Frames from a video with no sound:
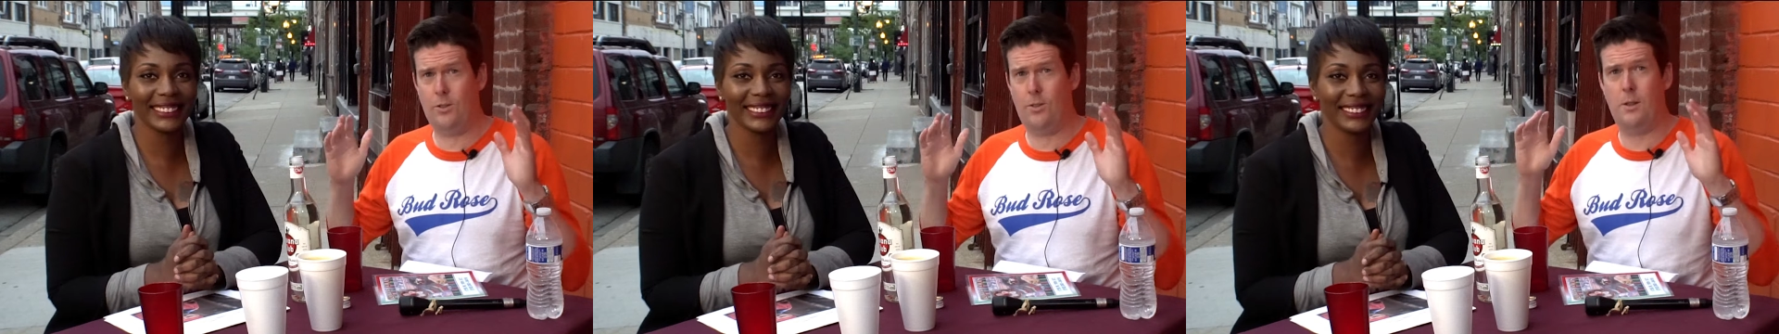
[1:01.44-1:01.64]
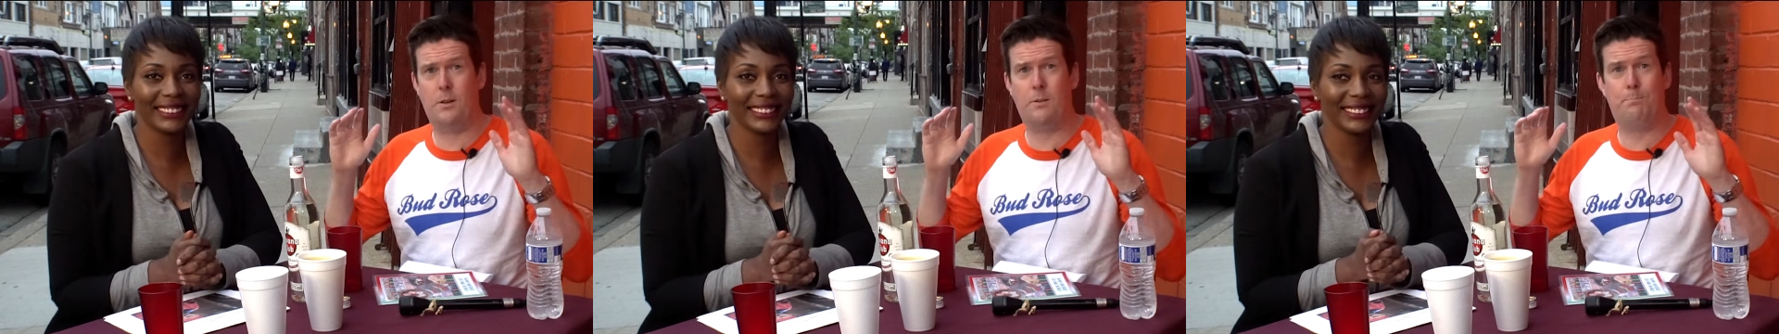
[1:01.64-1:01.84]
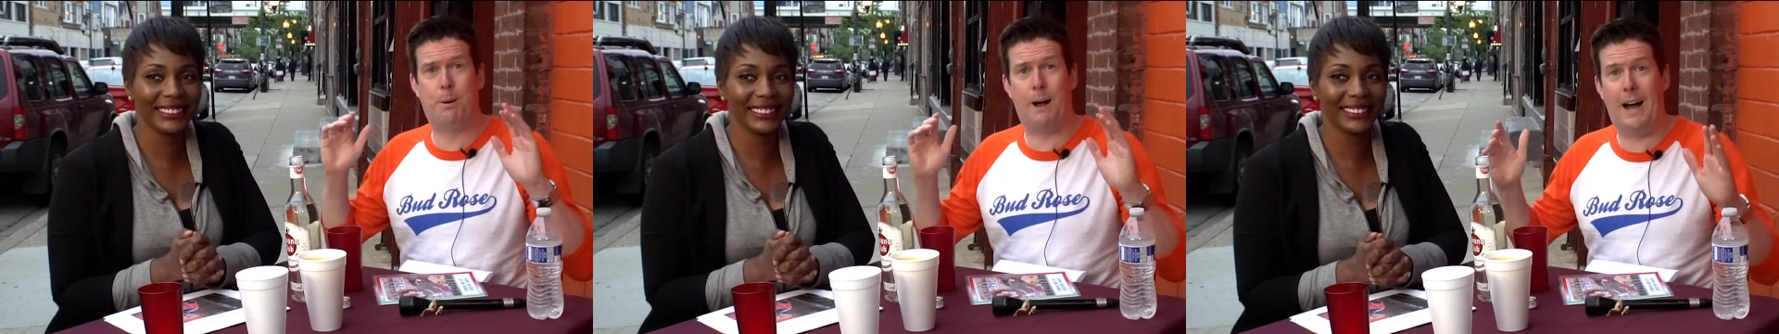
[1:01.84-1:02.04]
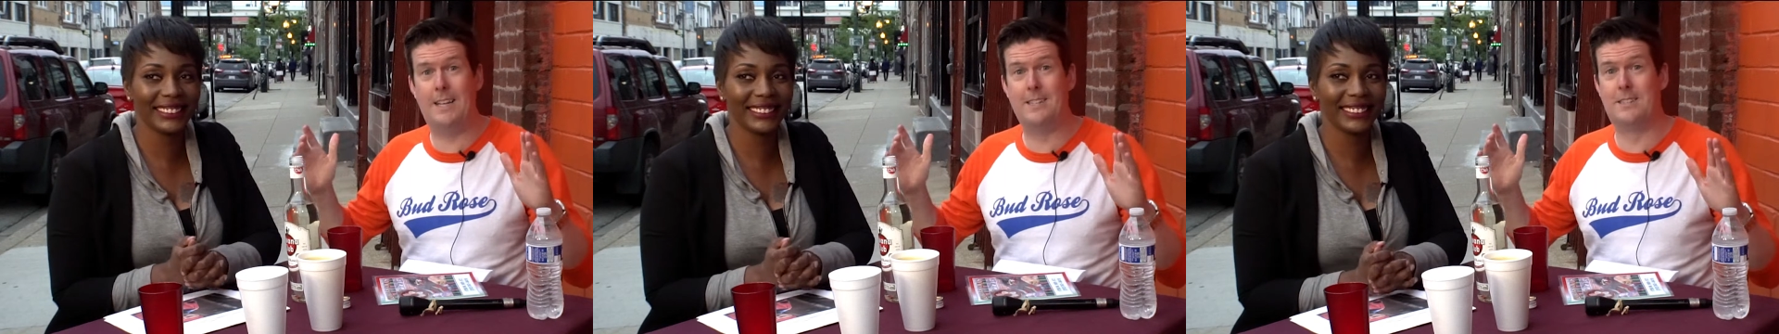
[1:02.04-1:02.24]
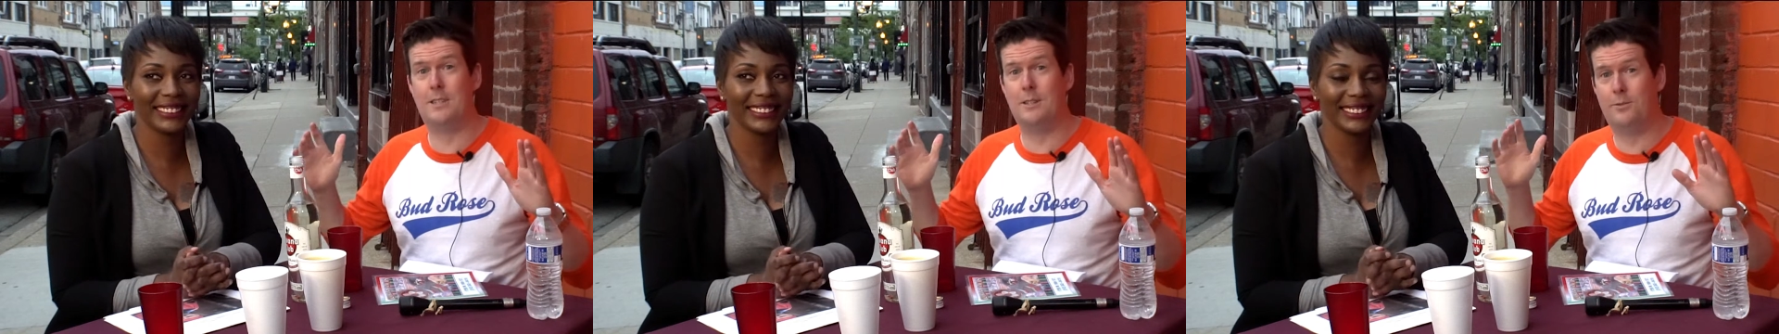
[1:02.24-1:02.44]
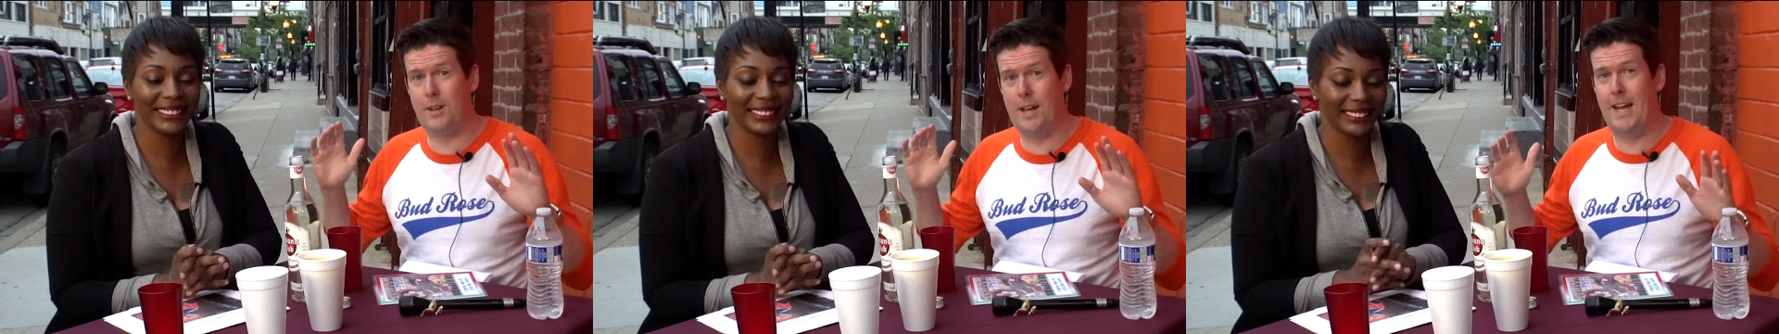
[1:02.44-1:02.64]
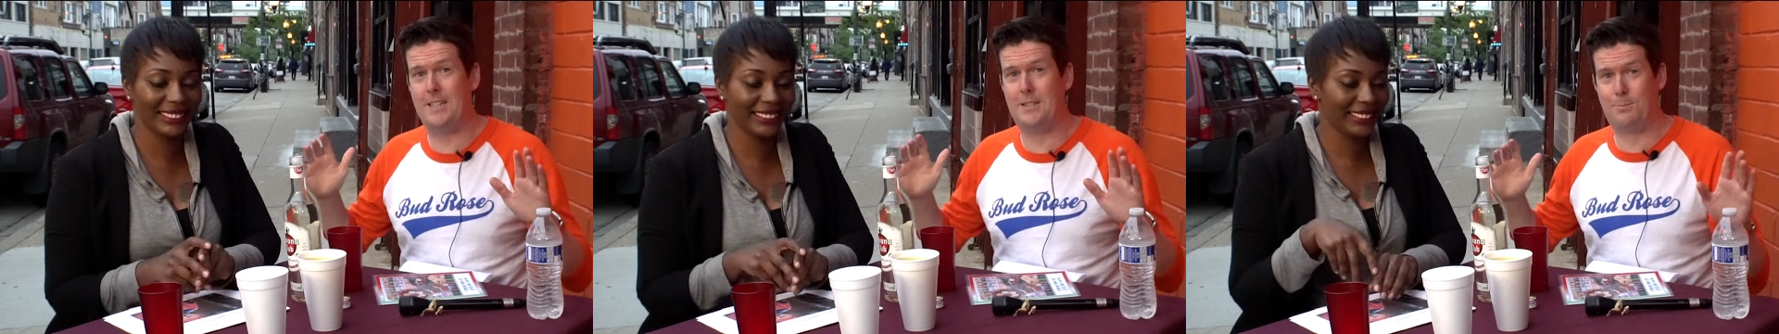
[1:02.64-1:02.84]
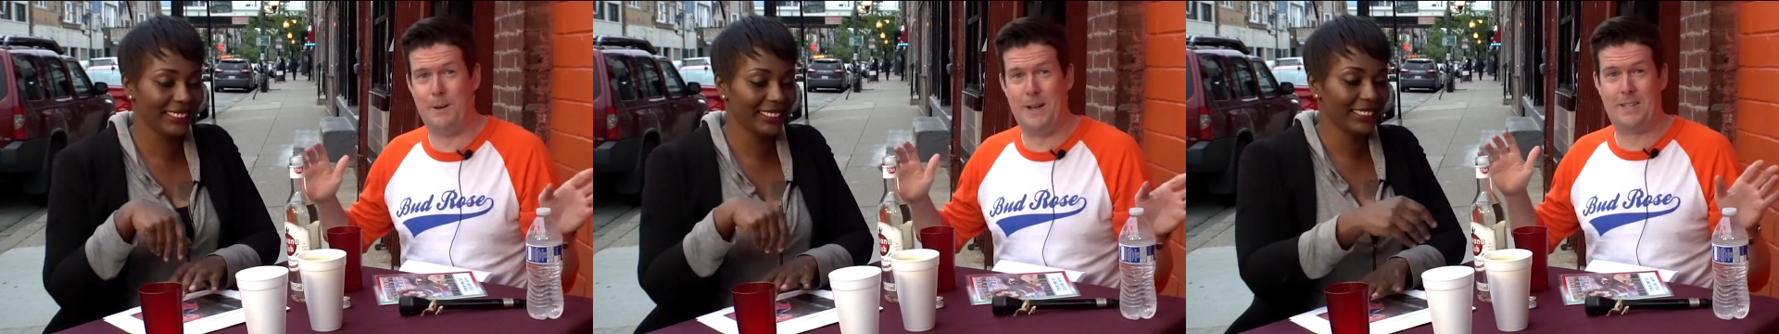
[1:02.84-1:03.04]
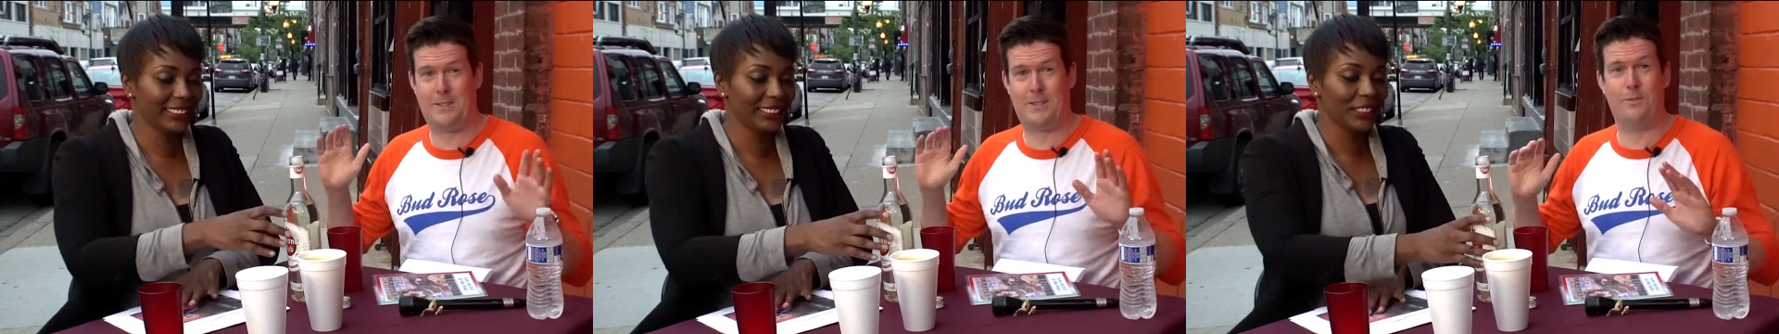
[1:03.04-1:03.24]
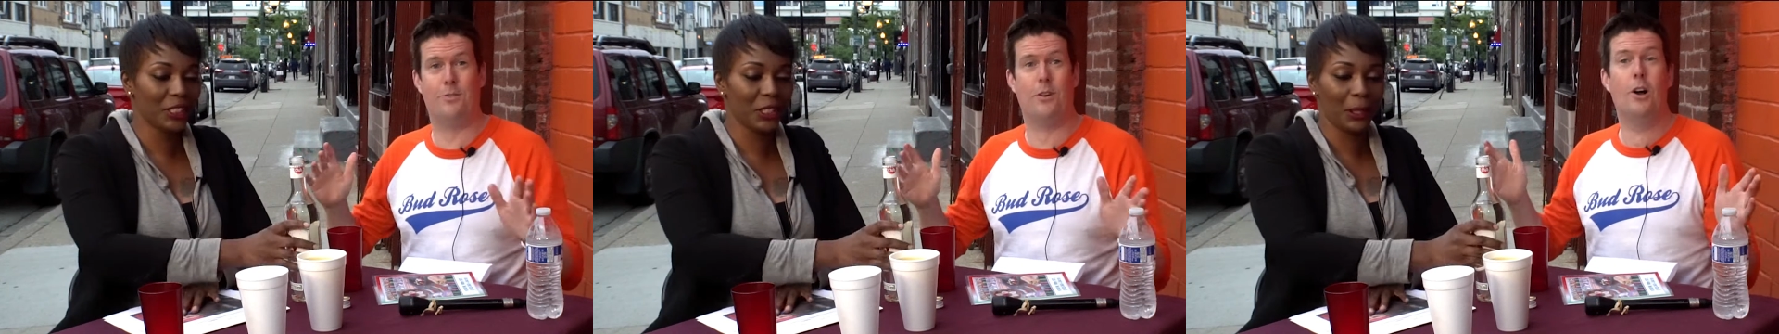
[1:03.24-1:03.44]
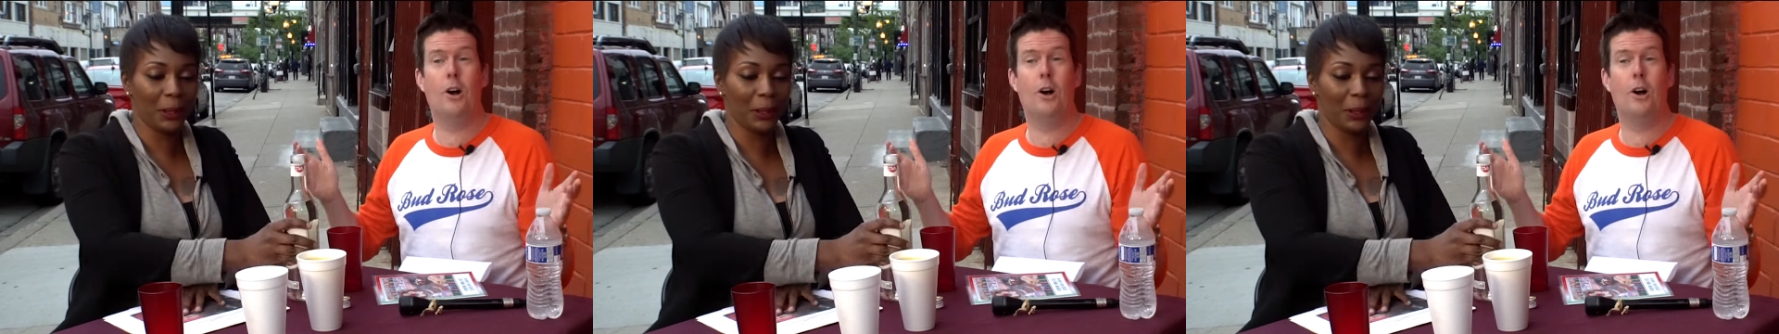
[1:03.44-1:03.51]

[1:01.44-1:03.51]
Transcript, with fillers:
Speaker 1: the positive aspects of